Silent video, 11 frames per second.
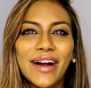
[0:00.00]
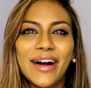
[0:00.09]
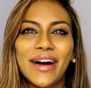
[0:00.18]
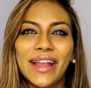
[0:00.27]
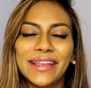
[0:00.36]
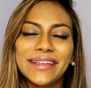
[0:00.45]

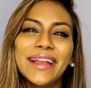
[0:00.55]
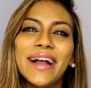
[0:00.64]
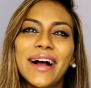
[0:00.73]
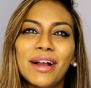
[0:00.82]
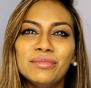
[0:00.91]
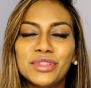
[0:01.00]
Hi,
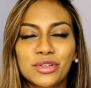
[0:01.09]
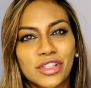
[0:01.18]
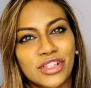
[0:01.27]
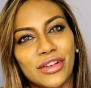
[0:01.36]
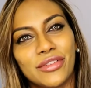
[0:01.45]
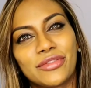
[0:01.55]
I'm
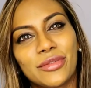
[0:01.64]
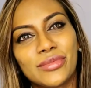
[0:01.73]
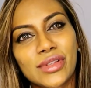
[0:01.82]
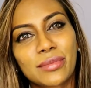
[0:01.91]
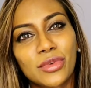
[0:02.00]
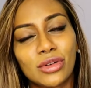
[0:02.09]
Trisha from
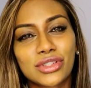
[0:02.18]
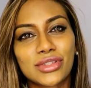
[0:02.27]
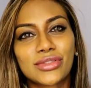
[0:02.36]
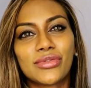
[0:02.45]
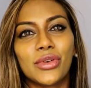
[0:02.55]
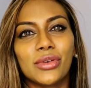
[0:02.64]

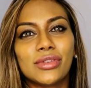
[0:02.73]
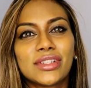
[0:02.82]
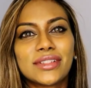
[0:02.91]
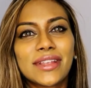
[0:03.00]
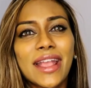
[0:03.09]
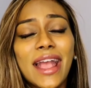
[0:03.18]
Subconscious Food,
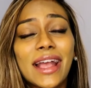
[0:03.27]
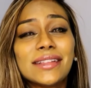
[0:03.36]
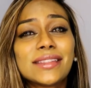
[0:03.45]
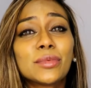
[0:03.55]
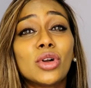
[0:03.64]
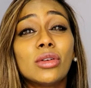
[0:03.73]
and
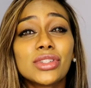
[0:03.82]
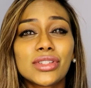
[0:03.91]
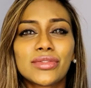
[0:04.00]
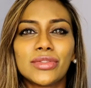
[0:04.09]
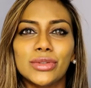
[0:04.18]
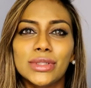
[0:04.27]

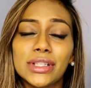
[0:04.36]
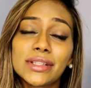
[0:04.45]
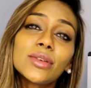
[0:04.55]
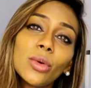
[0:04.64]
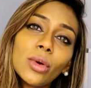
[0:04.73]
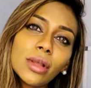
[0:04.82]
Subconscious Food
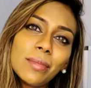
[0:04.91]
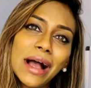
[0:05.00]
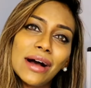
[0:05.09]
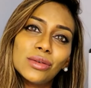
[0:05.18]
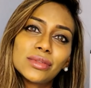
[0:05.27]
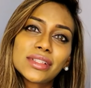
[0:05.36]
is all
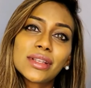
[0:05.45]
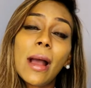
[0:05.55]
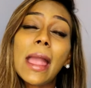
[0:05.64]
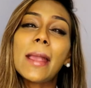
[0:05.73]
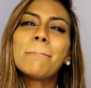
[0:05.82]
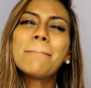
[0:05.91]
about
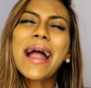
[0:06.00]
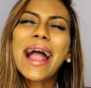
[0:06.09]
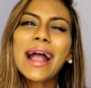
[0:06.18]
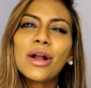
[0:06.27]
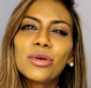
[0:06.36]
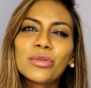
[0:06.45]

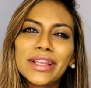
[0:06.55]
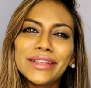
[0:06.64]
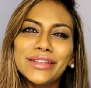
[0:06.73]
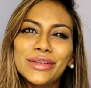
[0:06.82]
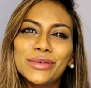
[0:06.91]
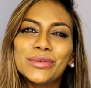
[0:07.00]
empowering
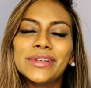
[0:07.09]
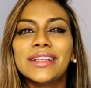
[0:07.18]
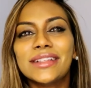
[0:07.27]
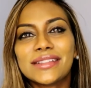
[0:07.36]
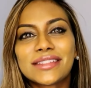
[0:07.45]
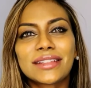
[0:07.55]
you
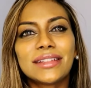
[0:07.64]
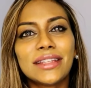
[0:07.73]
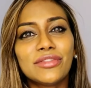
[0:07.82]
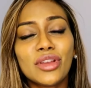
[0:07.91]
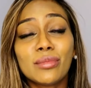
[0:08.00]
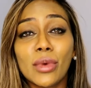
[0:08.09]
to
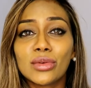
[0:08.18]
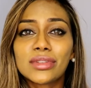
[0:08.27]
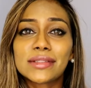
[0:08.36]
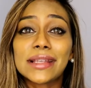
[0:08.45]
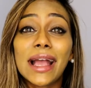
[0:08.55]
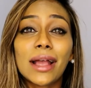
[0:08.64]
live your
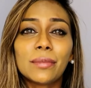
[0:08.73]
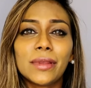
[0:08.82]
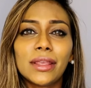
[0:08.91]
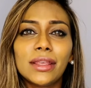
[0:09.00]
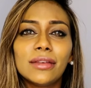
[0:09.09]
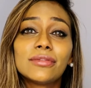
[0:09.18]
most
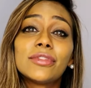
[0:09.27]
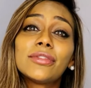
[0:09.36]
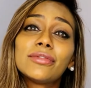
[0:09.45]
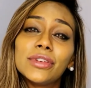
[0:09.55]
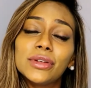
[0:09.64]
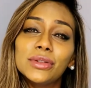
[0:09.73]
happy,
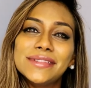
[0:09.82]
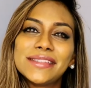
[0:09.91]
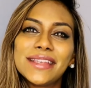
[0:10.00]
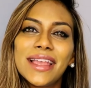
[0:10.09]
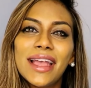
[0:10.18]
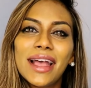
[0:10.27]
fulfilled,
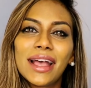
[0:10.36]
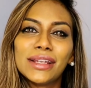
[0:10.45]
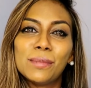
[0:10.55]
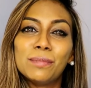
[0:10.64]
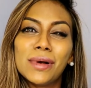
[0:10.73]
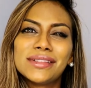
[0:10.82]
and
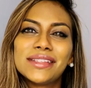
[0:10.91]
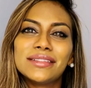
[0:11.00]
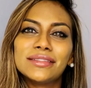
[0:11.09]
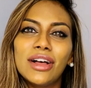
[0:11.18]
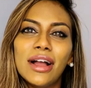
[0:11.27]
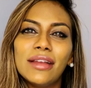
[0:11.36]

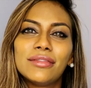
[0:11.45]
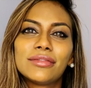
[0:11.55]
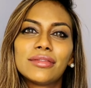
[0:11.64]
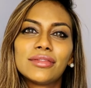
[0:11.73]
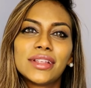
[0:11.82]
abundant life.